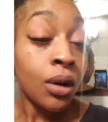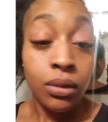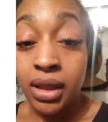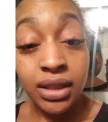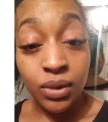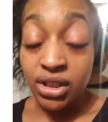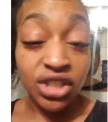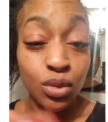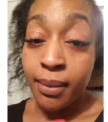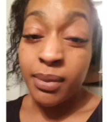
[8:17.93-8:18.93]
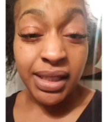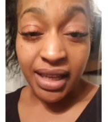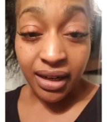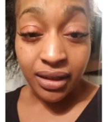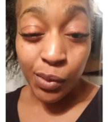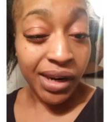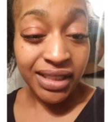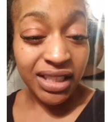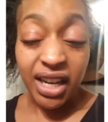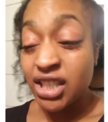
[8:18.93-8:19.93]
Well, this one, she just went missing. The one I
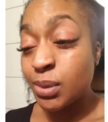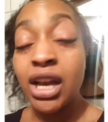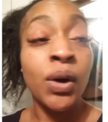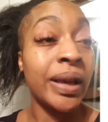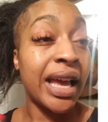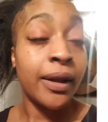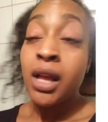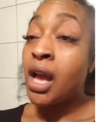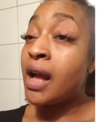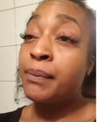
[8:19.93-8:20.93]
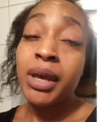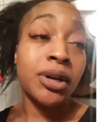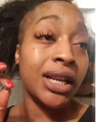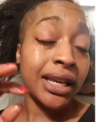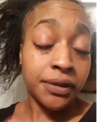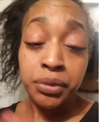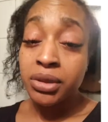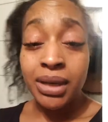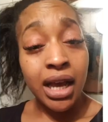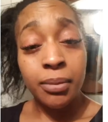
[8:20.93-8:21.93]
started, she was like, oh yeah, I'm gonna leave the
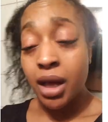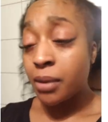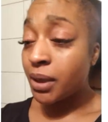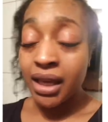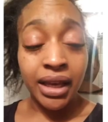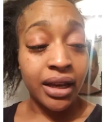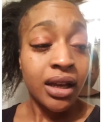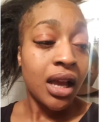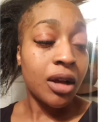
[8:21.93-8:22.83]
room now, but I'll be here.